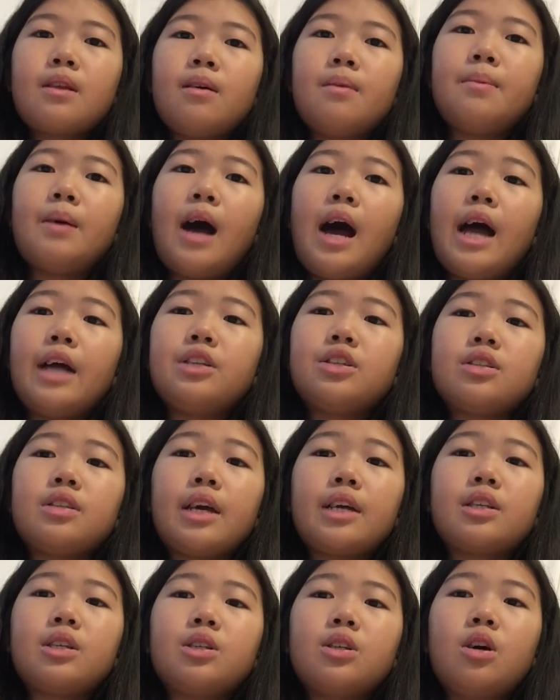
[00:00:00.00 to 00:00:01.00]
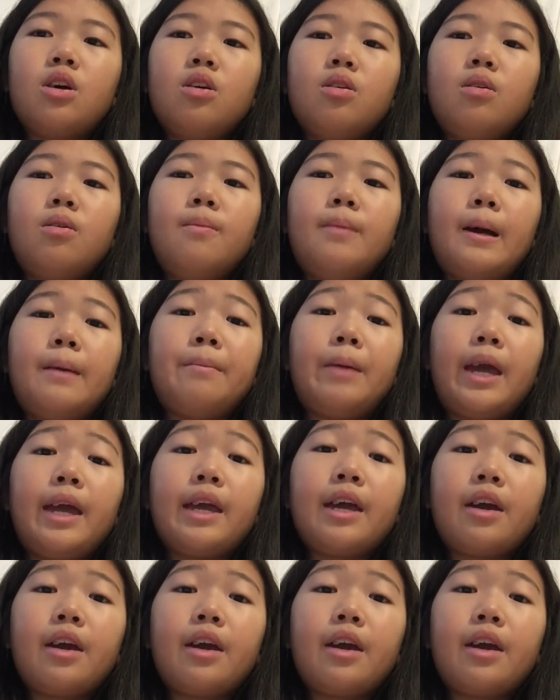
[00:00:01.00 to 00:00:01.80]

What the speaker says: But I just like to know my main